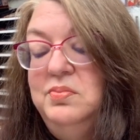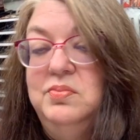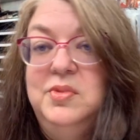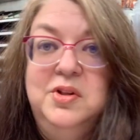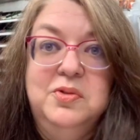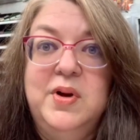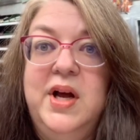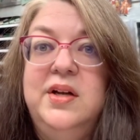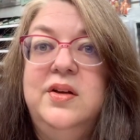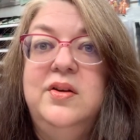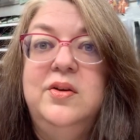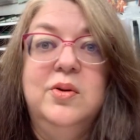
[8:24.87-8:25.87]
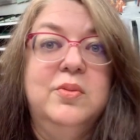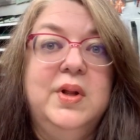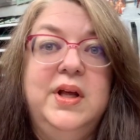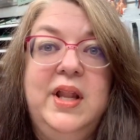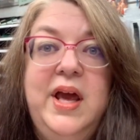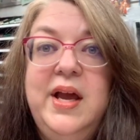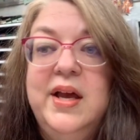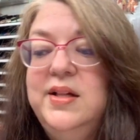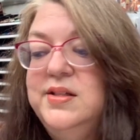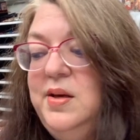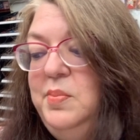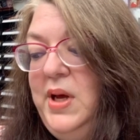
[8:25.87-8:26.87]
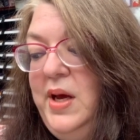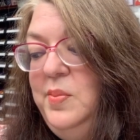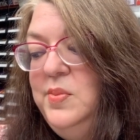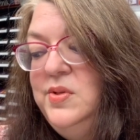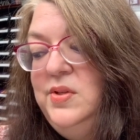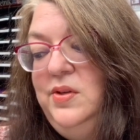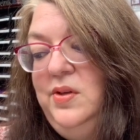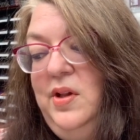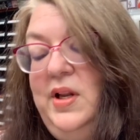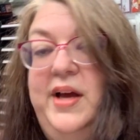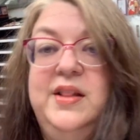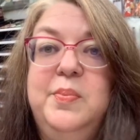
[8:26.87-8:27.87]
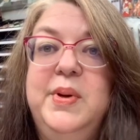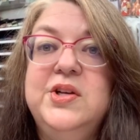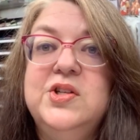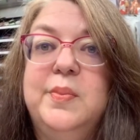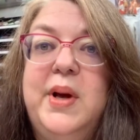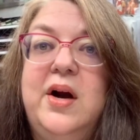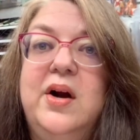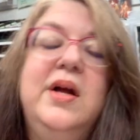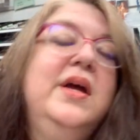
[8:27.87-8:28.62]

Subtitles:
the thread you'll really like, and sometimes you'll like the picture better.